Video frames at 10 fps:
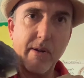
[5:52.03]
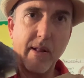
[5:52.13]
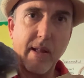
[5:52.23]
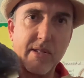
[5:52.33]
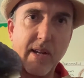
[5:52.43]

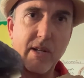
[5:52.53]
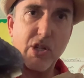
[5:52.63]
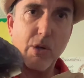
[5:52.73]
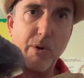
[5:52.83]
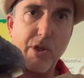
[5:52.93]
than, let's say,
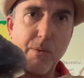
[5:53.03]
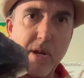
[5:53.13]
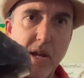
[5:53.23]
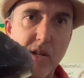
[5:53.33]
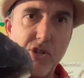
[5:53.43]
two or
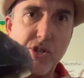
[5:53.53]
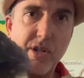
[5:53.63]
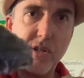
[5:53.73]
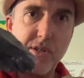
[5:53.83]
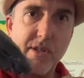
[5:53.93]
three
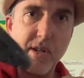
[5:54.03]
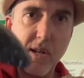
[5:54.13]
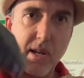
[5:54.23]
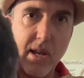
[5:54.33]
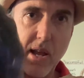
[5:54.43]
inches
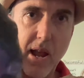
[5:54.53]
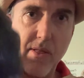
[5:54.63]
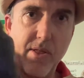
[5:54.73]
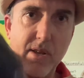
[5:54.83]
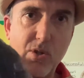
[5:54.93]

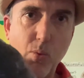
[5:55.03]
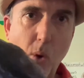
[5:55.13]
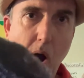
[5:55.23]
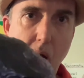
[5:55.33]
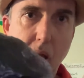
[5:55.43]
and this
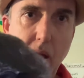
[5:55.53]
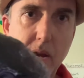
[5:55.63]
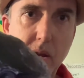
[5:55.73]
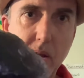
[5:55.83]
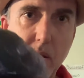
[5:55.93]

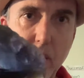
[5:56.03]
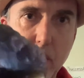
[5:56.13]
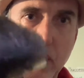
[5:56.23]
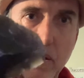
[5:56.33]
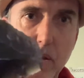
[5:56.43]
wide
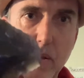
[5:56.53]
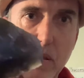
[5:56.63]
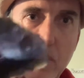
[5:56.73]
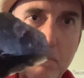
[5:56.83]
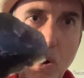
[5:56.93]

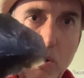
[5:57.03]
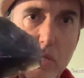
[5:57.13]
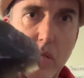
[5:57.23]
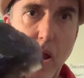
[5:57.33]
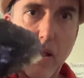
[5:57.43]
is
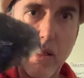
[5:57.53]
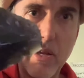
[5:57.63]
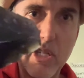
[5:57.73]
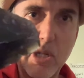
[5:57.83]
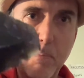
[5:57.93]
most
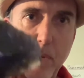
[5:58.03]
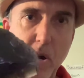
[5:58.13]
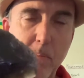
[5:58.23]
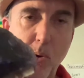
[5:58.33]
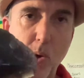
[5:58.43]
likely a
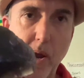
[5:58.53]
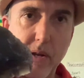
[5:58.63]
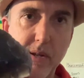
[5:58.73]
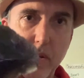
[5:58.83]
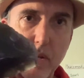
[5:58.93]
spear
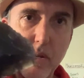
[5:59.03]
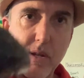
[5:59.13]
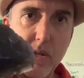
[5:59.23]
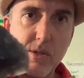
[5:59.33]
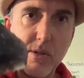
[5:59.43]
point.
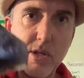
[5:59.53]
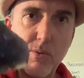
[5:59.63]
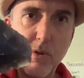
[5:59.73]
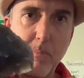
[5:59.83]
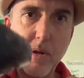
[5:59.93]
So
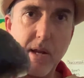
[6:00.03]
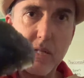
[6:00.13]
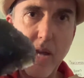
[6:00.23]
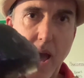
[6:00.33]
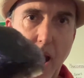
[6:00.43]
this would be
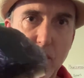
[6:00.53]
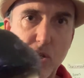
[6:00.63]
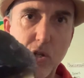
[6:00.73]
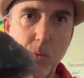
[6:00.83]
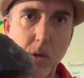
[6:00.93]

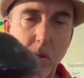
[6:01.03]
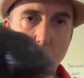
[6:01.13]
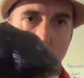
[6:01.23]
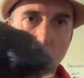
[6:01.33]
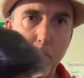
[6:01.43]
attached to a
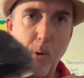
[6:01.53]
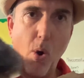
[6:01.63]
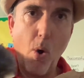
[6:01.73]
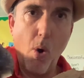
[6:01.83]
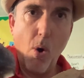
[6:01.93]
long
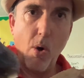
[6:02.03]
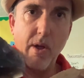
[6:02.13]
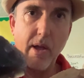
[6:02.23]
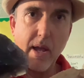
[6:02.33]
pole